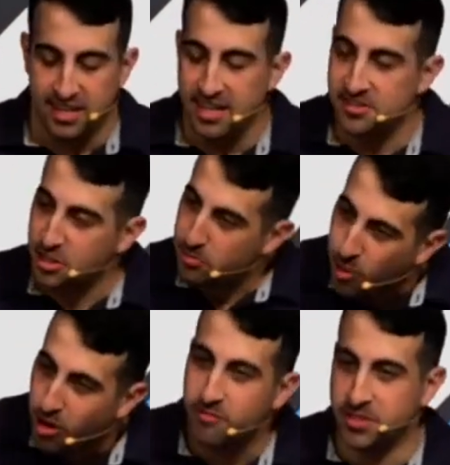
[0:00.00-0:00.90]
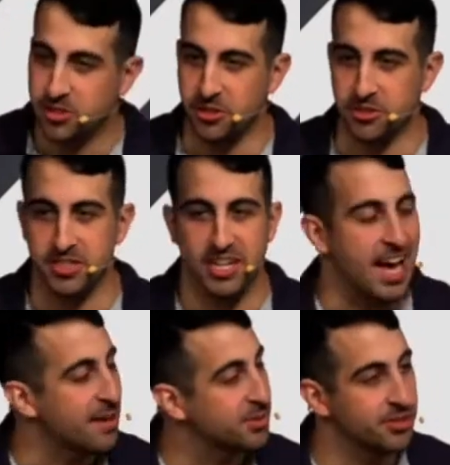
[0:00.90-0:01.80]
Is it a perfect church?
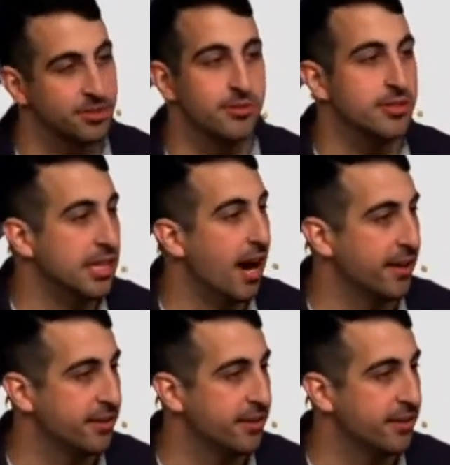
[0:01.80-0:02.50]
Absolutely not.